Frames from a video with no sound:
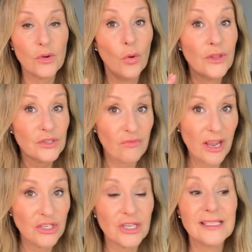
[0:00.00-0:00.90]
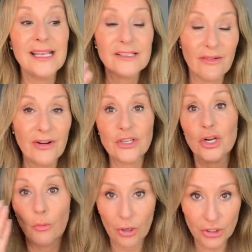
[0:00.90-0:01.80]
or this range is. It's a reflection
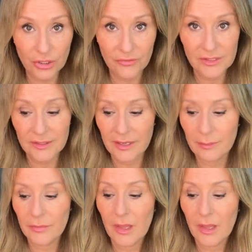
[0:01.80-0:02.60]
on what a doofus I am.